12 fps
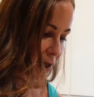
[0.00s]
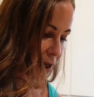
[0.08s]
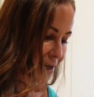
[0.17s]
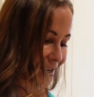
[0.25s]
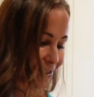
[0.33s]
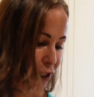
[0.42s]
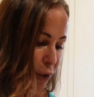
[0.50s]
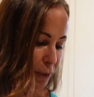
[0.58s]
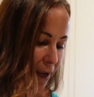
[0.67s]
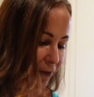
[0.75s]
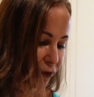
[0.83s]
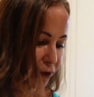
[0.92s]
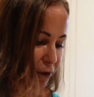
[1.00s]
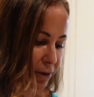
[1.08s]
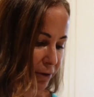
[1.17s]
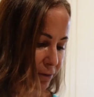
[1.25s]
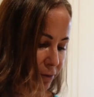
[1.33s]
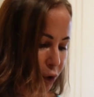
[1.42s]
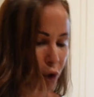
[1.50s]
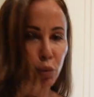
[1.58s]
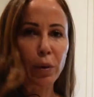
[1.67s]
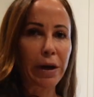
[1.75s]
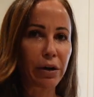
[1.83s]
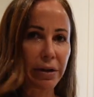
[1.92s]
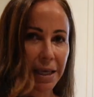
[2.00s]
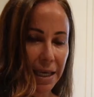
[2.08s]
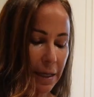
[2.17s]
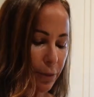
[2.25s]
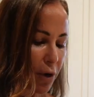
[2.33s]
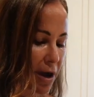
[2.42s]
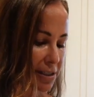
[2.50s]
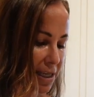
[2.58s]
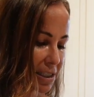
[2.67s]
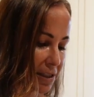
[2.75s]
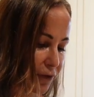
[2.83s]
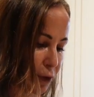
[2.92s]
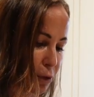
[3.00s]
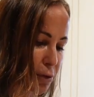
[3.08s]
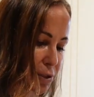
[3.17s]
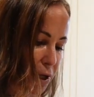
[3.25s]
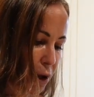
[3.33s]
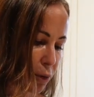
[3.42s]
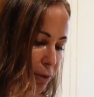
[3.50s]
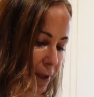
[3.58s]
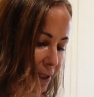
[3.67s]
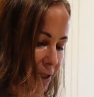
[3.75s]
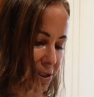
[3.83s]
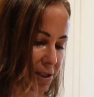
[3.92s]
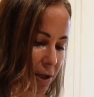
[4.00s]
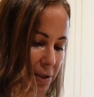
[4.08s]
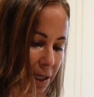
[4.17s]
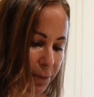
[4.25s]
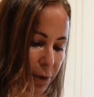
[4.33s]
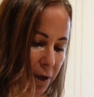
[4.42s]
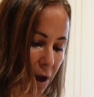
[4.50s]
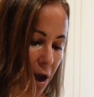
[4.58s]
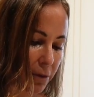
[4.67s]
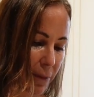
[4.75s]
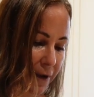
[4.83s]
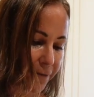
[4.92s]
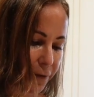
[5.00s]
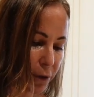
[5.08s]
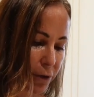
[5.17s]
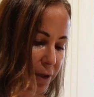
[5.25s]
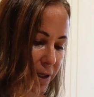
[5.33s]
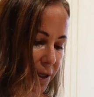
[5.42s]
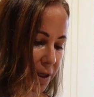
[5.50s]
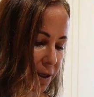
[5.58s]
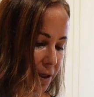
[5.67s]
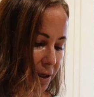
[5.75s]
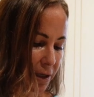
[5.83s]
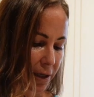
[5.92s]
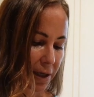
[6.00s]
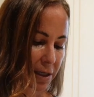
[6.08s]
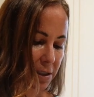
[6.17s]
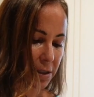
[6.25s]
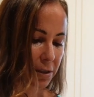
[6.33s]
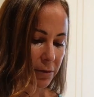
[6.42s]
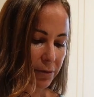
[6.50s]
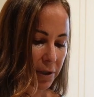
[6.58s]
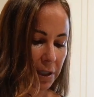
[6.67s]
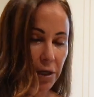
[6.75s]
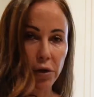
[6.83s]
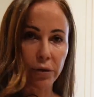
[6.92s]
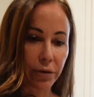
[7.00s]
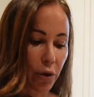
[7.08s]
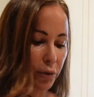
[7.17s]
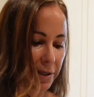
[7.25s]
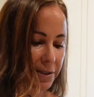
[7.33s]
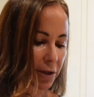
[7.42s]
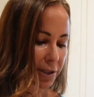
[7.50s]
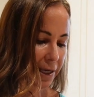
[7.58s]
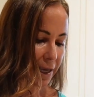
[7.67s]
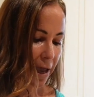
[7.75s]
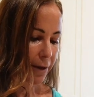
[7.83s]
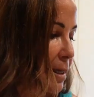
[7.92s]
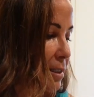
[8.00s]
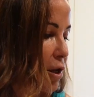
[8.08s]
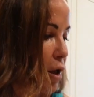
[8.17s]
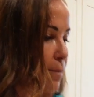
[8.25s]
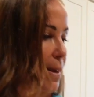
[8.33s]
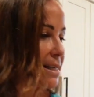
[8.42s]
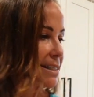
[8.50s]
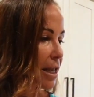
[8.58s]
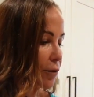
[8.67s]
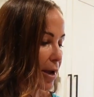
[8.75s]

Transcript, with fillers: And I don't ever or rarely eat processed food, so like the salt I put on my food is really the only salt I get. So I'll mix that